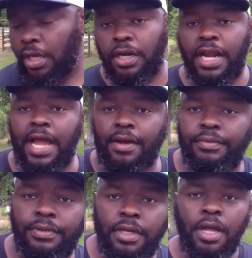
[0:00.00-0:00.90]
Now,
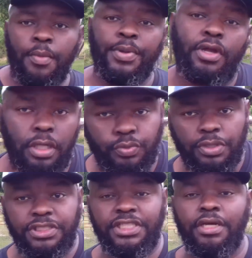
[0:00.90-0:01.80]
because we're
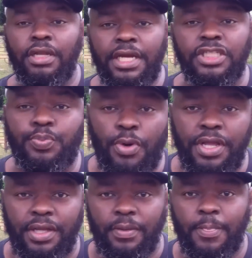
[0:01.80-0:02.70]
still in the
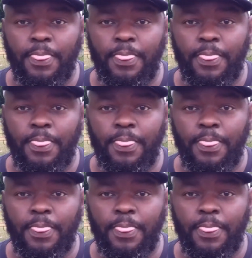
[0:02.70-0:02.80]
spring,